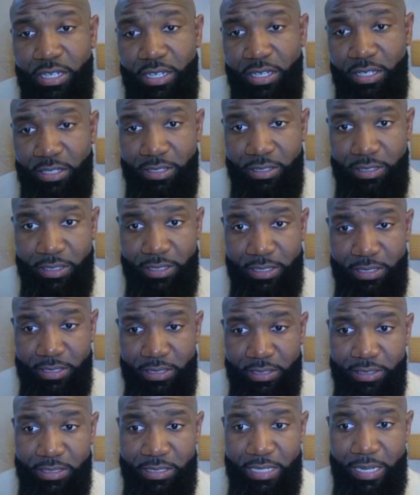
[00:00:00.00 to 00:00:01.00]
other
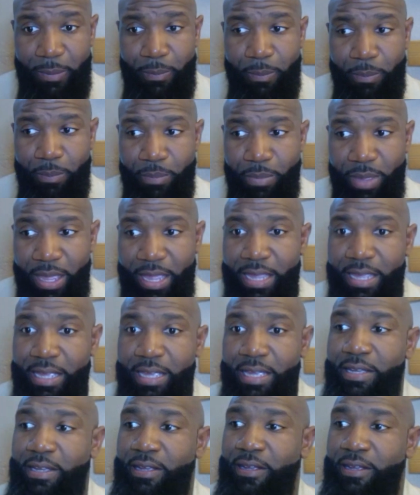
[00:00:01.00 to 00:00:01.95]
things that make